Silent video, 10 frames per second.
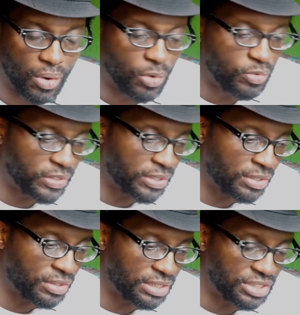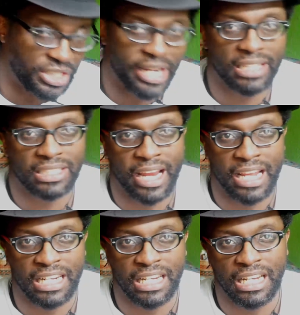over the
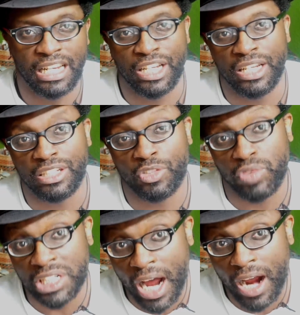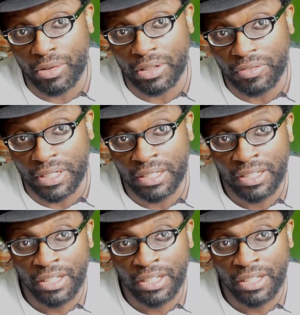GX80 is photography.